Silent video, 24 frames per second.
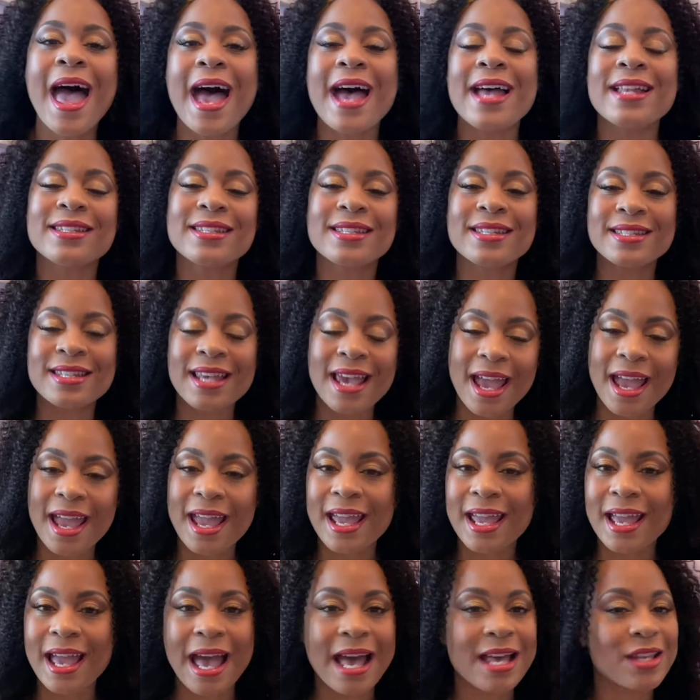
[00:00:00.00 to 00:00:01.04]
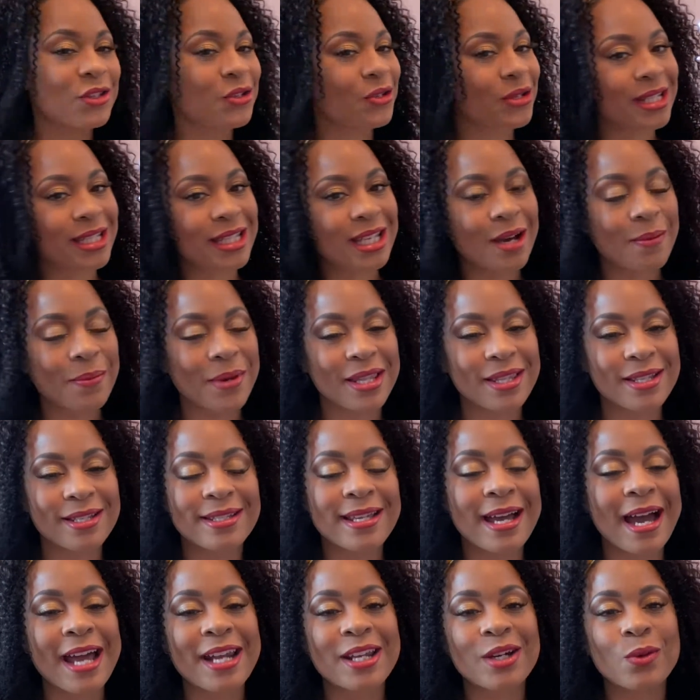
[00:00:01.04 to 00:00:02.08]
And today, as you can tell by the
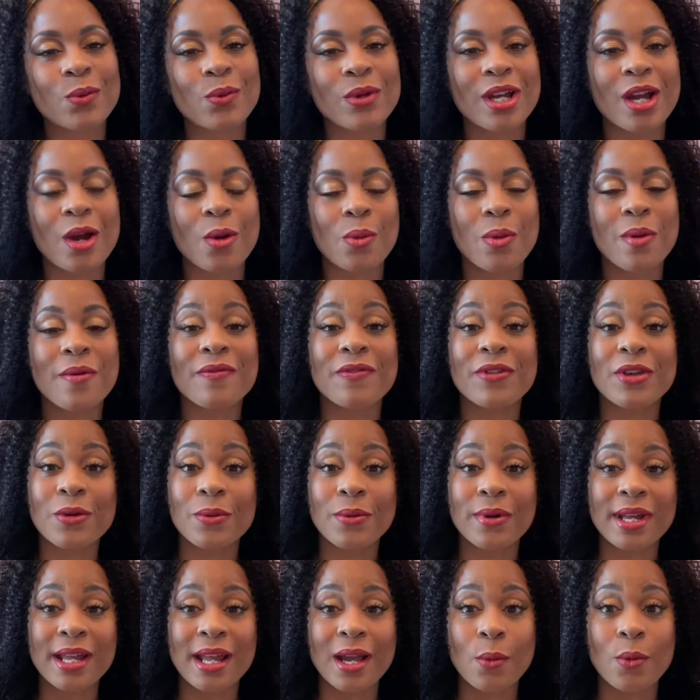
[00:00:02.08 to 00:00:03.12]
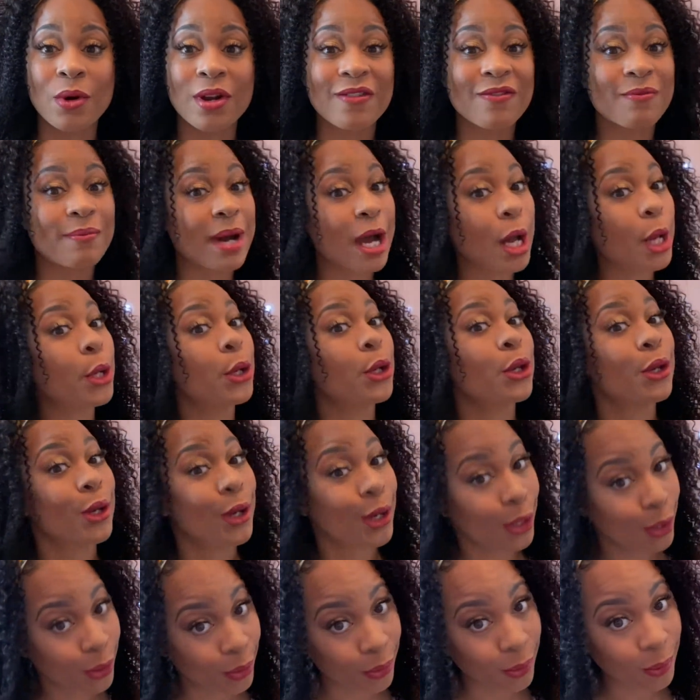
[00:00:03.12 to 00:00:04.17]
title, we are reviewing one of my
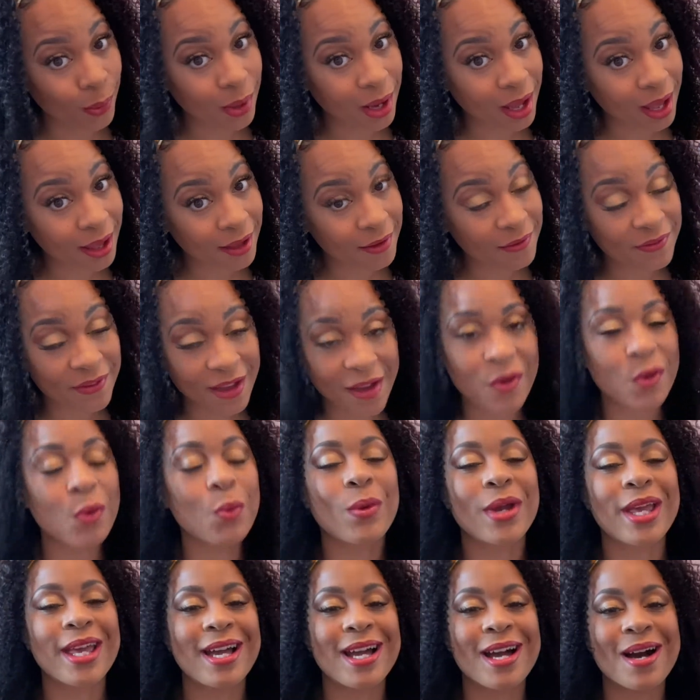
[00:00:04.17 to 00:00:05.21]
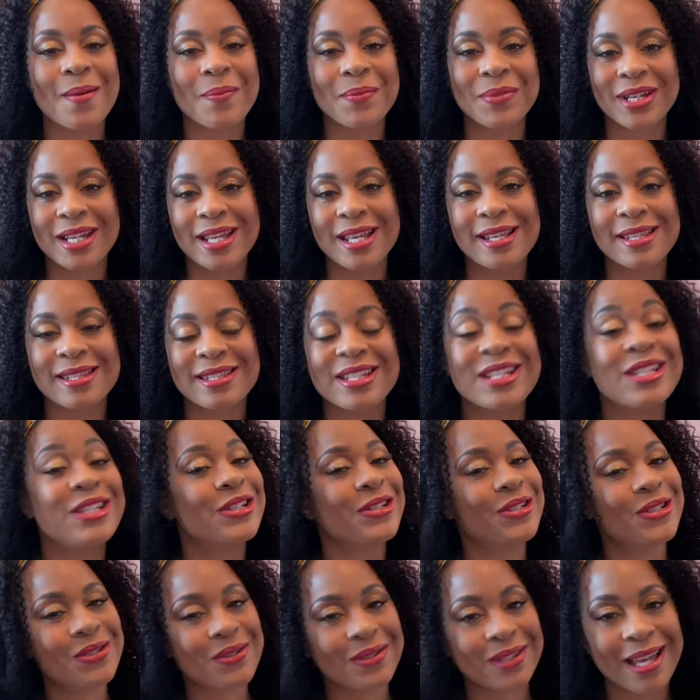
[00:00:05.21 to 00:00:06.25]
new favorite wig companies,
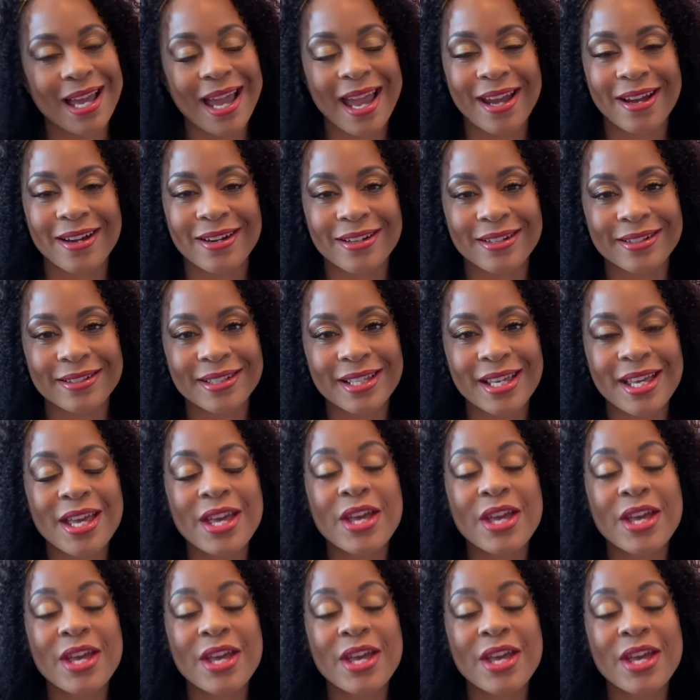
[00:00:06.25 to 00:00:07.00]
Nadula Hair.